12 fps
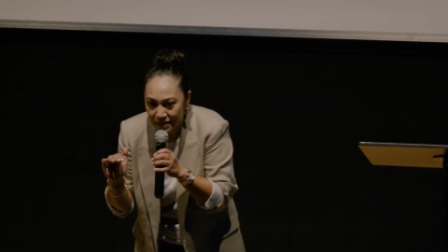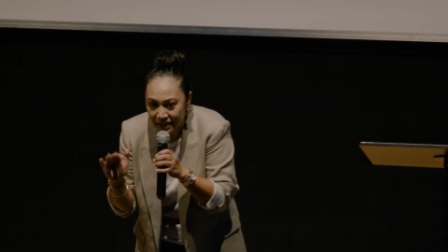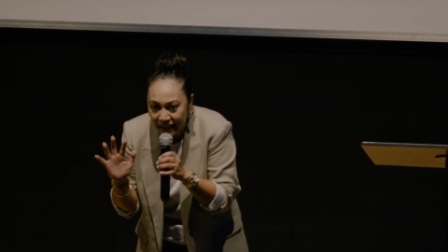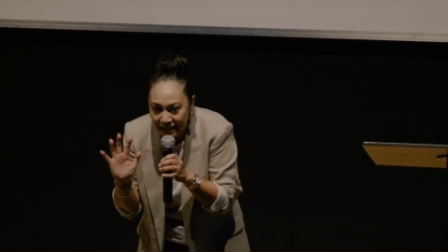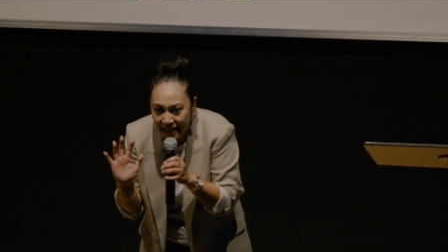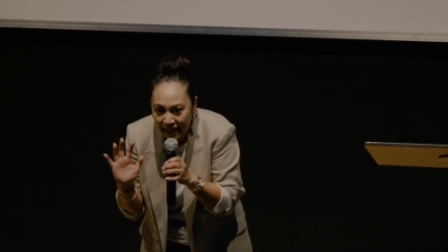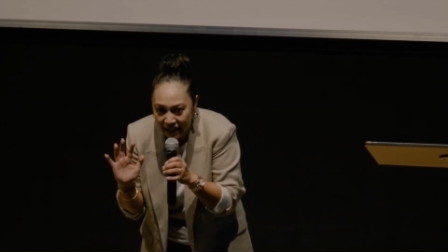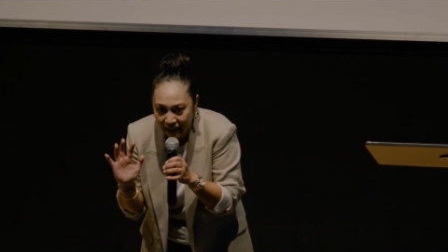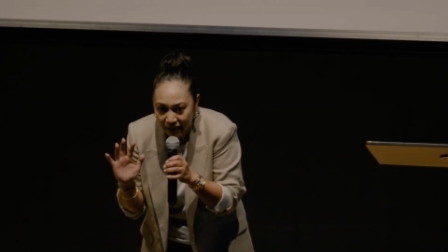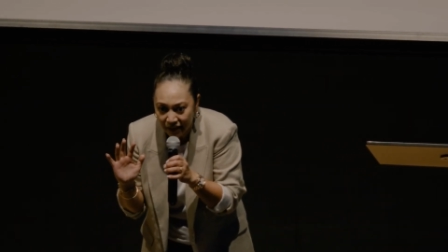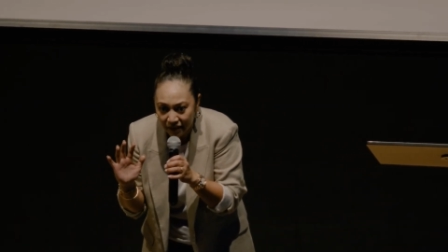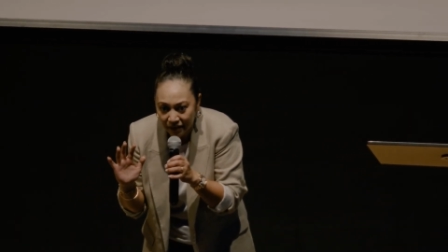dictating.
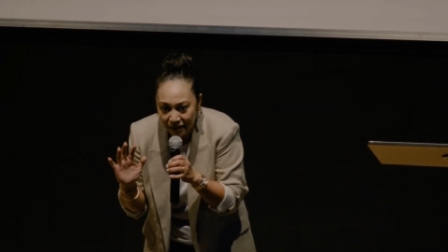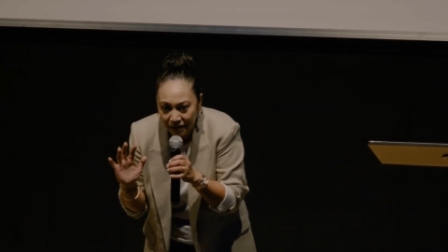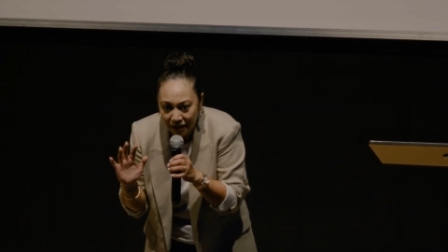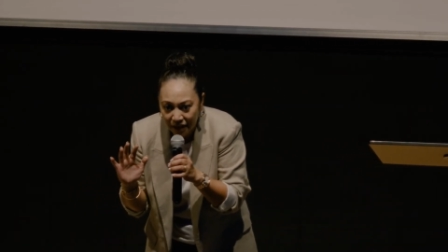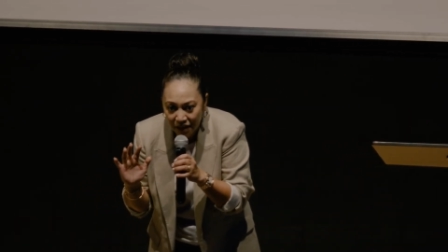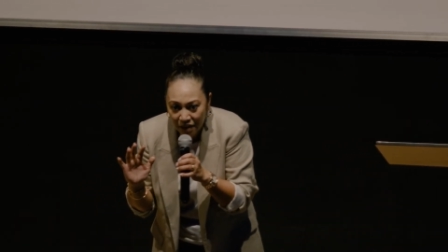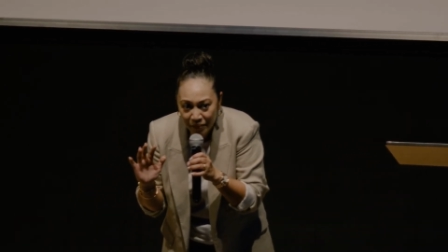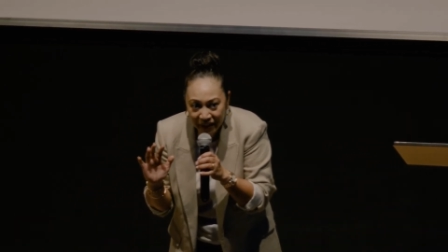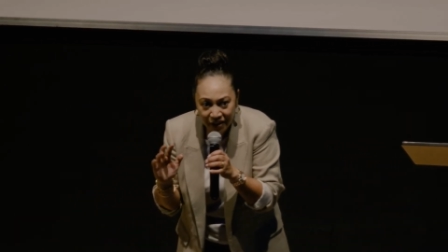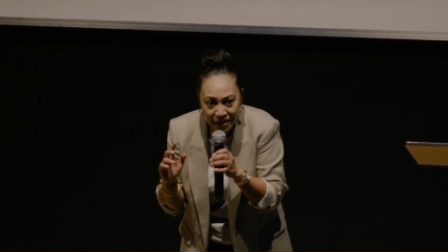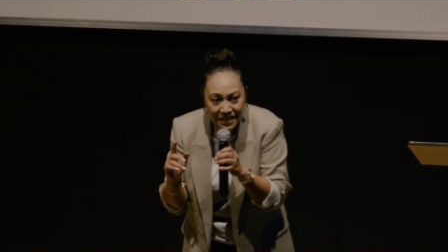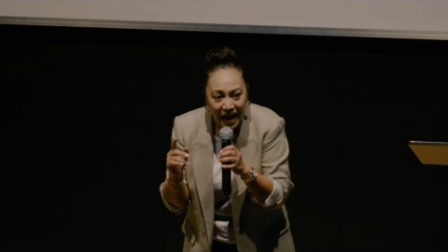
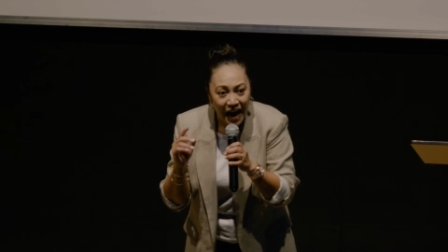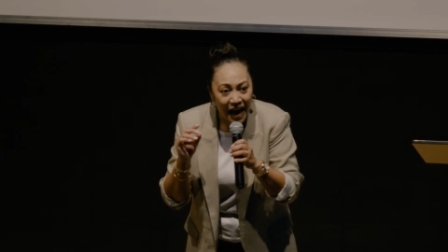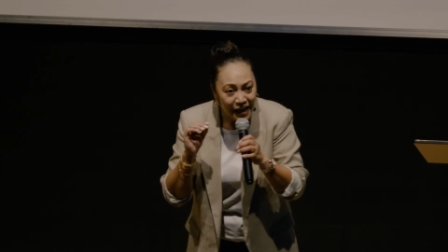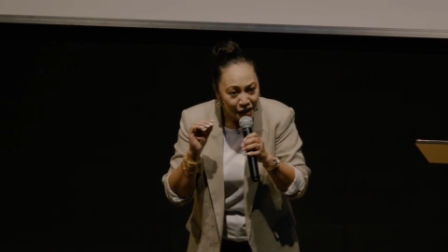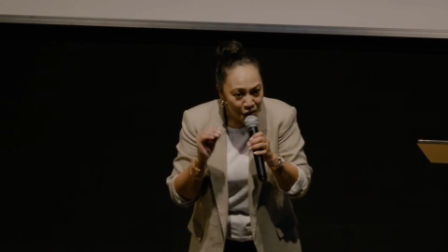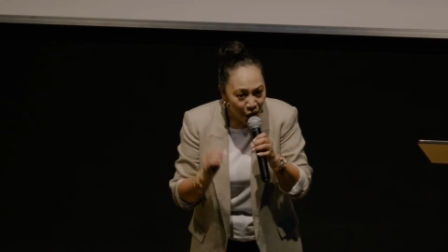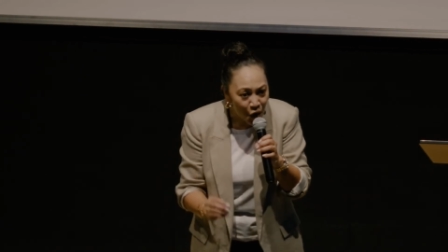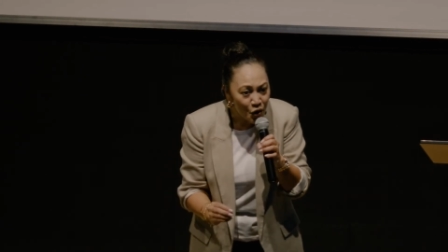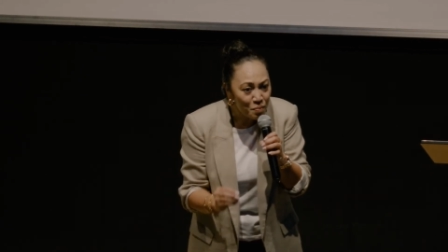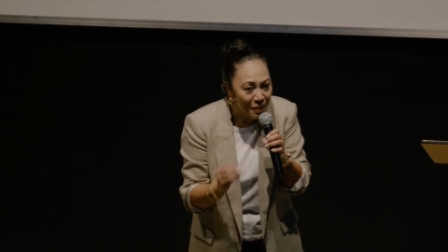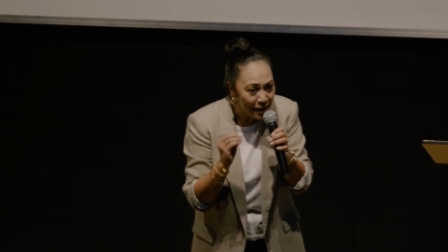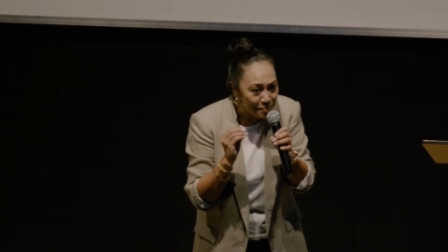Because I know
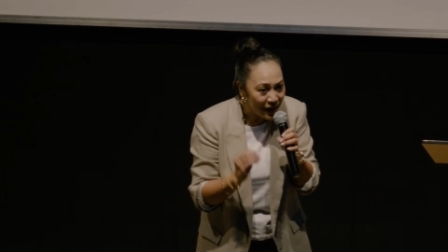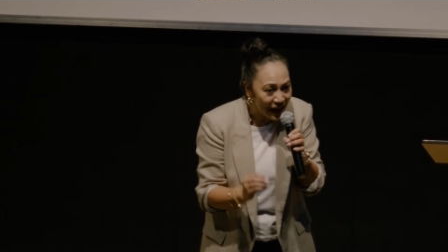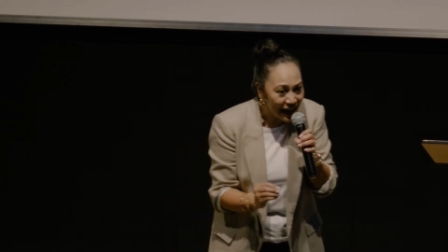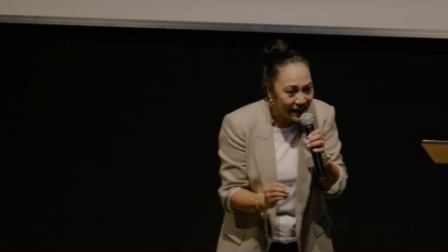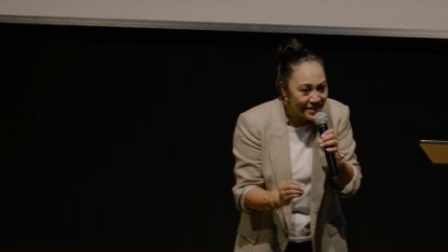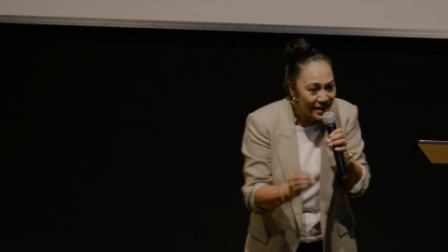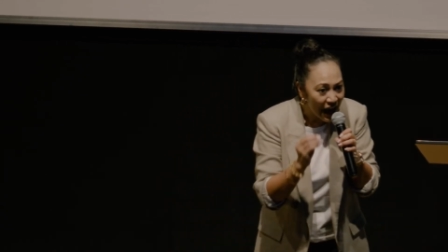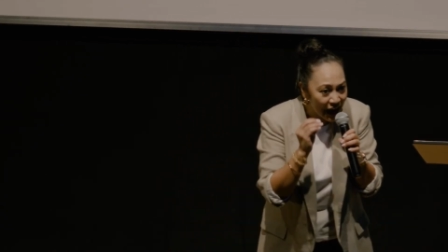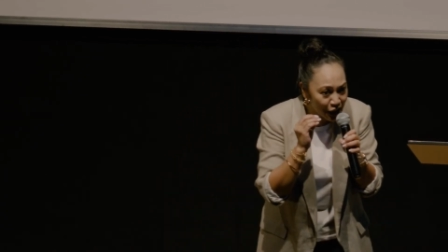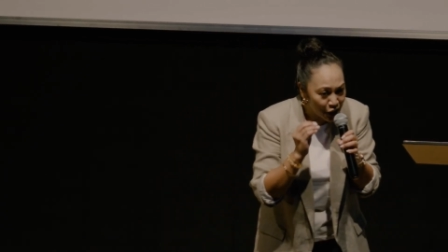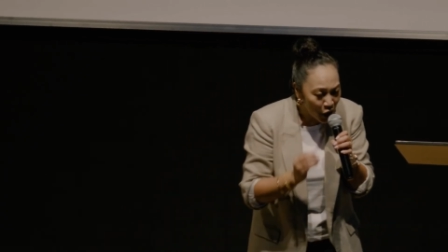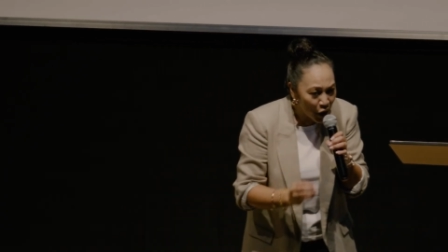my place, I
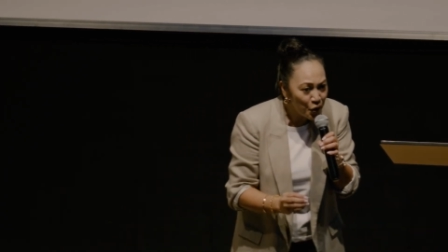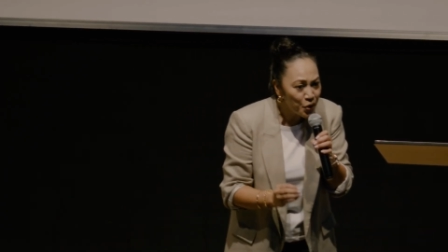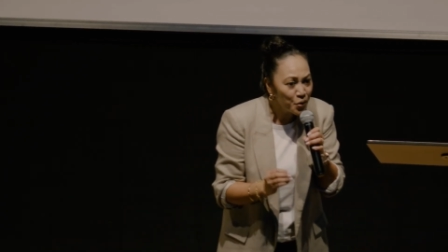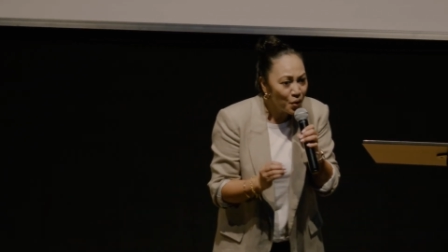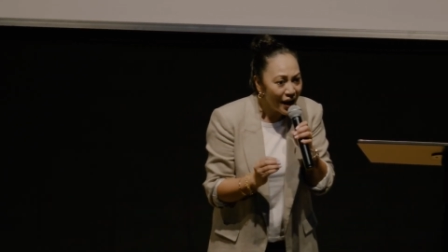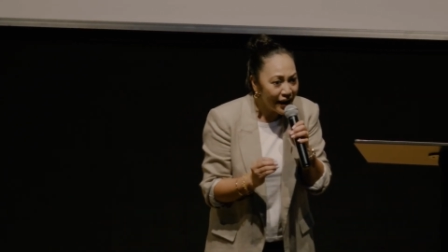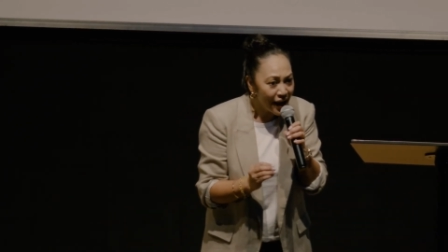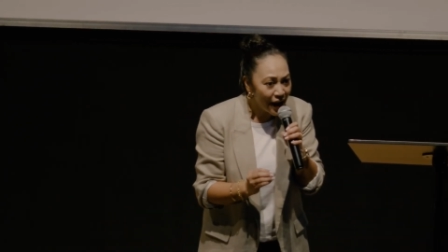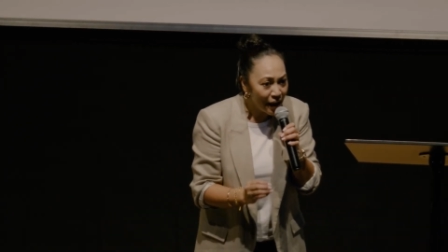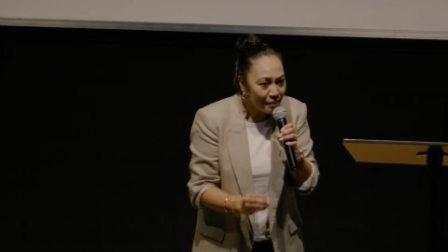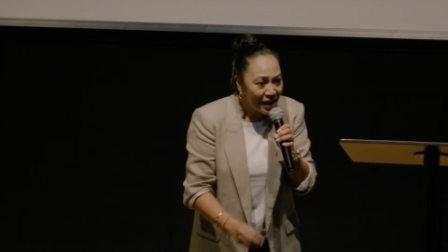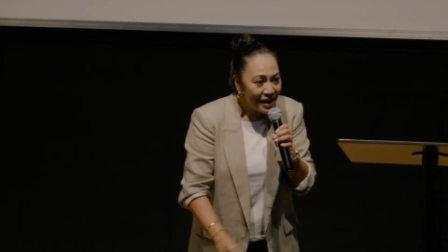know who I
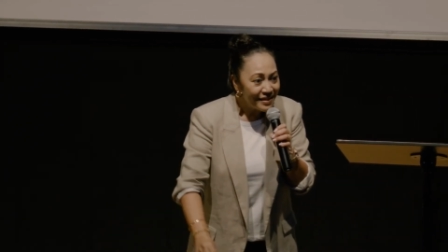am,